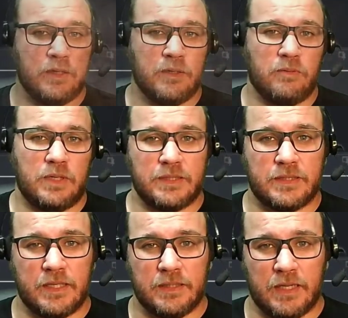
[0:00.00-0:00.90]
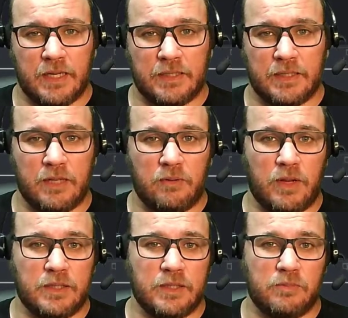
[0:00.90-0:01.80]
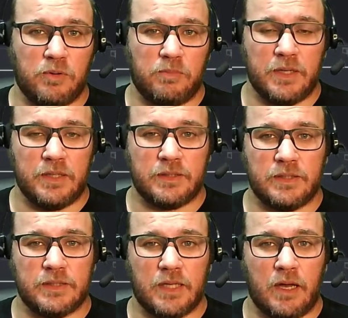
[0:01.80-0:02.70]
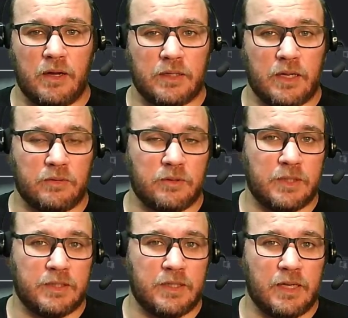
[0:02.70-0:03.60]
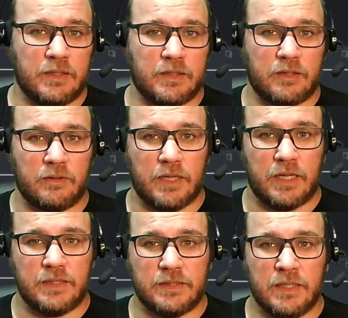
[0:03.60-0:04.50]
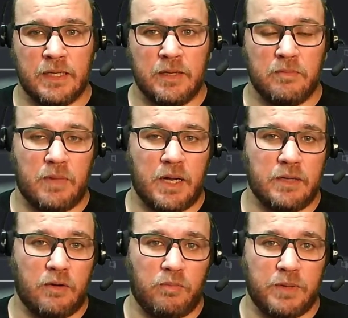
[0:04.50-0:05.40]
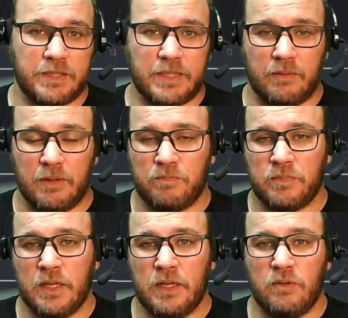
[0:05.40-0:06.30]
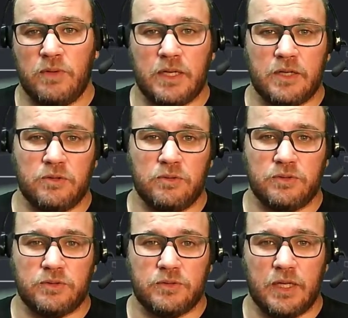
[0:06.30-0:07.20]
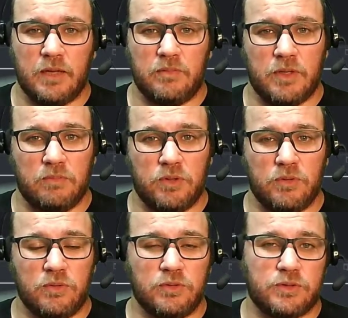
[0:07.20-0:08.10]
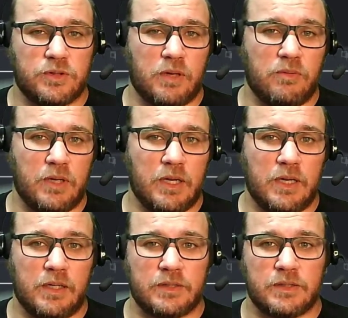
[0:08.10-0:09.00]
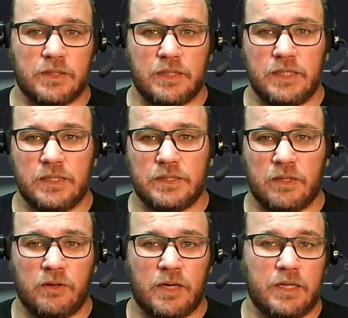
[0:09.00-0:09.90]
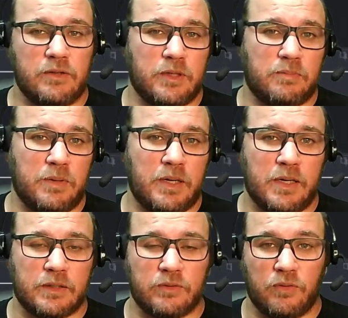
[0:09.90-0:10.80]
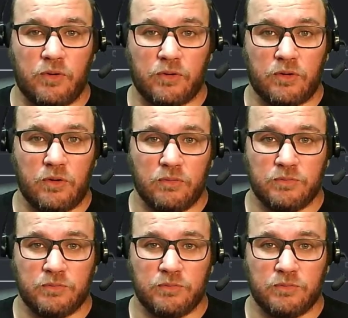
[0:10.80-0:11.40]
We can say that the calculated properties are automatically recognized by OpenXava. We can use them in views, tabulars, lists, or any other part of our code.